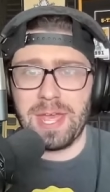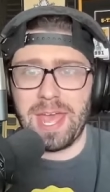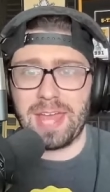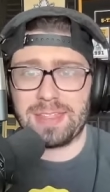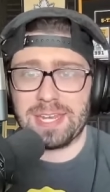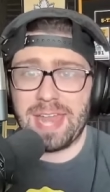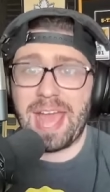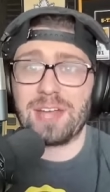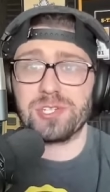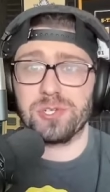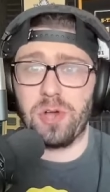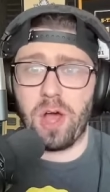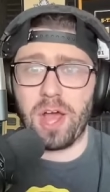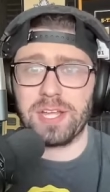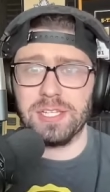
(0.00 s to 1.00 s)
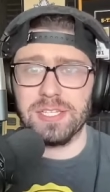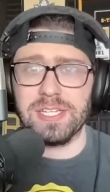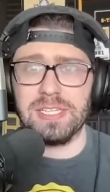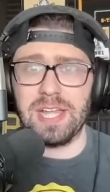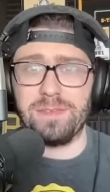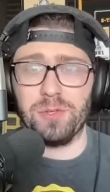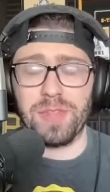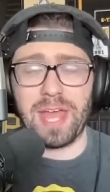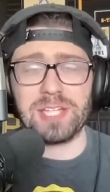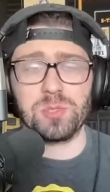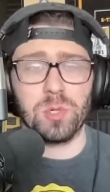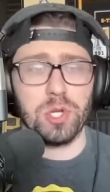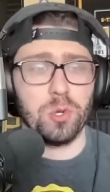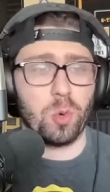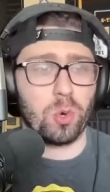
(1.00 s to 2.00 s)
at the National Hockey League level. That's
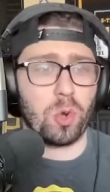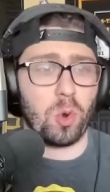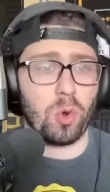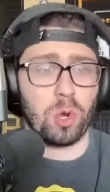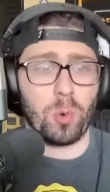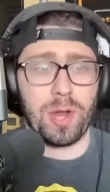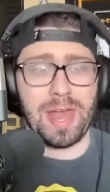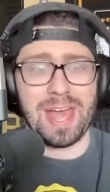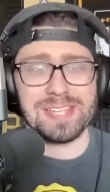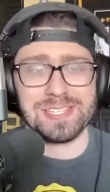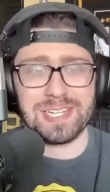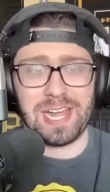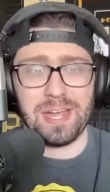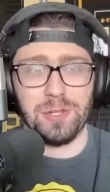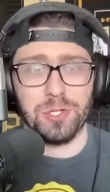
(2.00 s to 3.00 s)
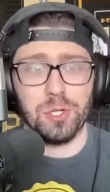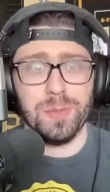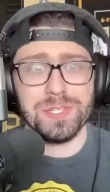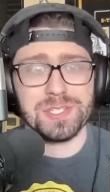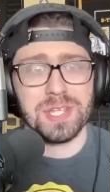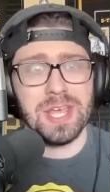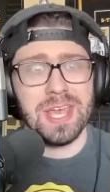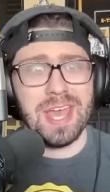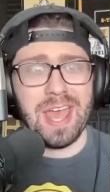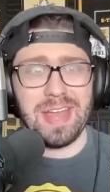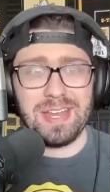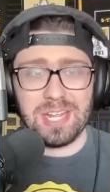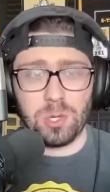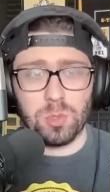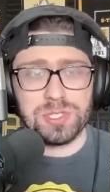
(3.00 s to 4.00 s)
what Horwat asked Kyle Dubas,
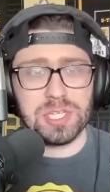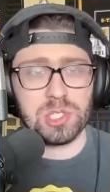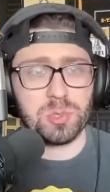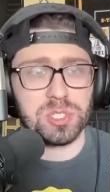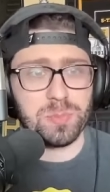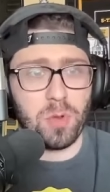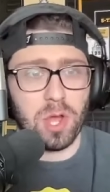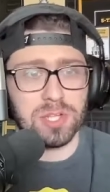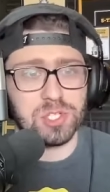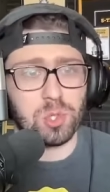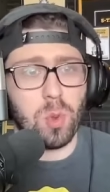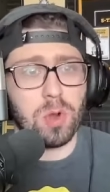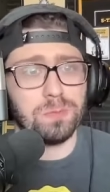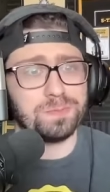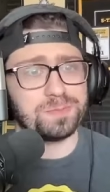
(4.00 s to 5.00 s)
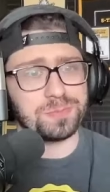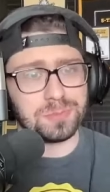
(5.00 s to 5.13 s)
and here was his response: "Quote."